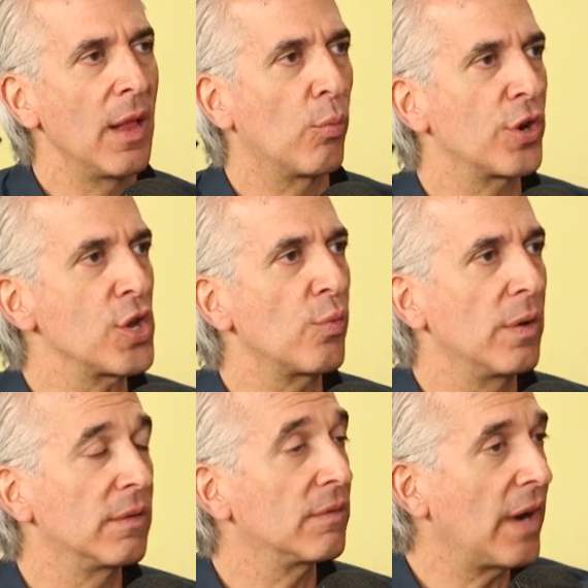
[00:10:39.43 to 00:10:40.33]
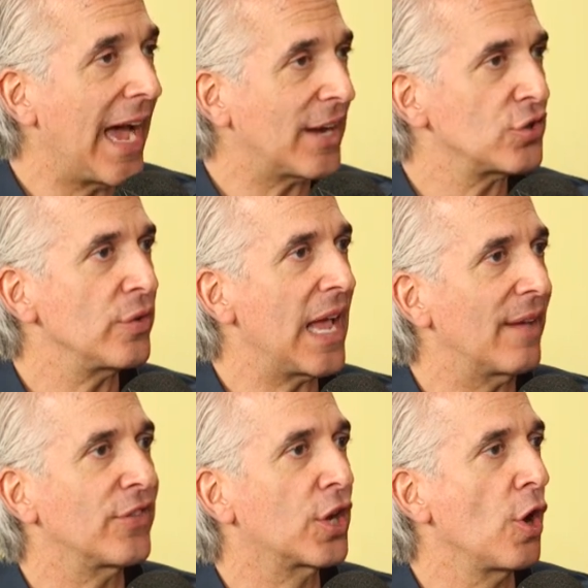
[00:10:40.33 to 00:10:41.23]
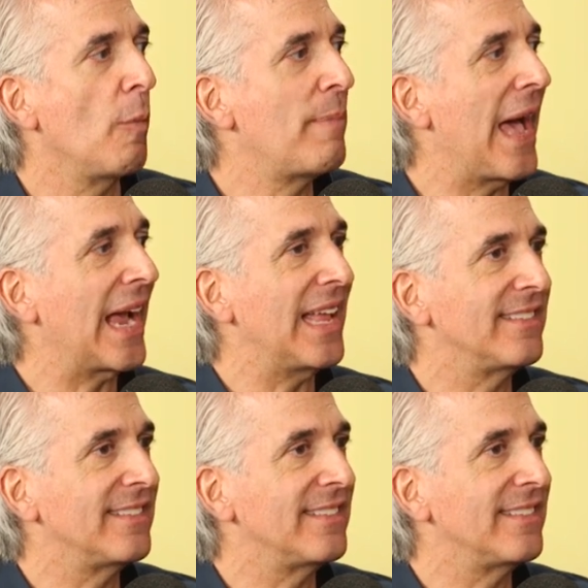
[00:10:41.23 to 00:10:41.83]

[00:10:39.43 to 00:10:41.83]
Where you actually have to go back